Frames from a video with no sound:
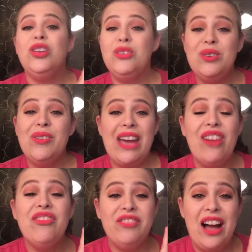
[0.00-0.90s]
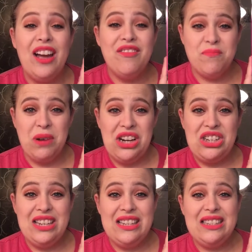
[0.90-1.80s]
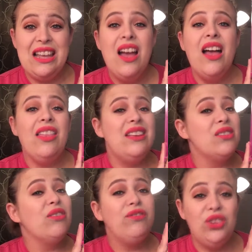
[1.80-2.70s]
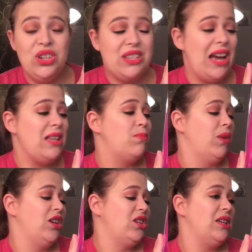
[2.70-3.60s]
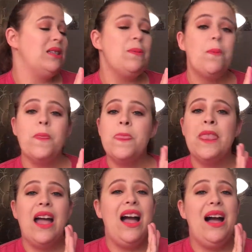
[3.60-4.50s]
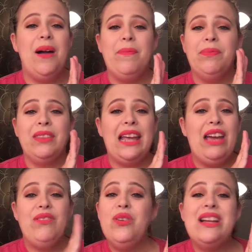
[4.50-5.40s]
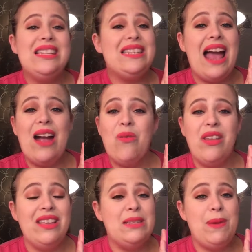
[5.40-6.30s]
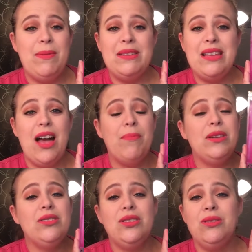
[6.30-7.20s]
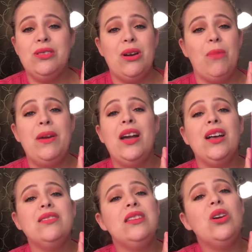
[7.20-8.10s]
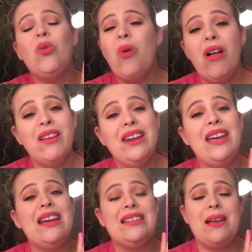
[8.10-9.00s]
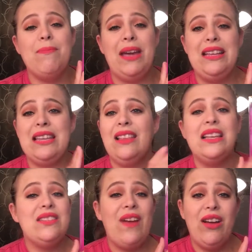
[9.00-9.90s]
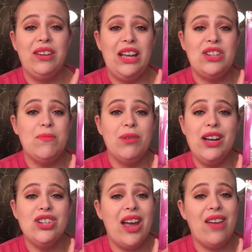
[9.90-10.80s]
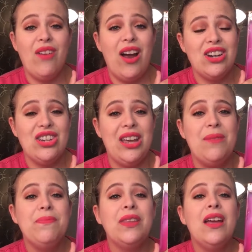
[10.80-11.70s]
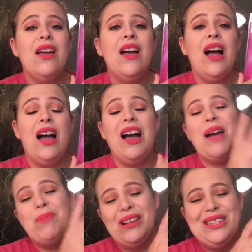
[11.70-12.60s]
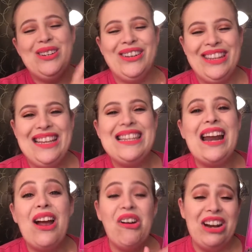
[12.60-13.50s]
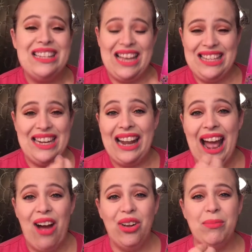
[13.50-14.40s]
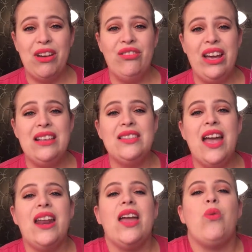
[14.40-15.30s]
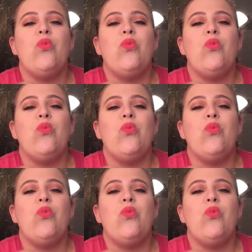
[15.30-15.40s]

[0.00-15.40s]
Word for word: you do get 5 brushes, and these are full-size brushes. If you can snag one of these babies up, do so, because the quality is amazing. This foundation brush, I have actually, I bought 2 of these, and I already tested it out on my face, and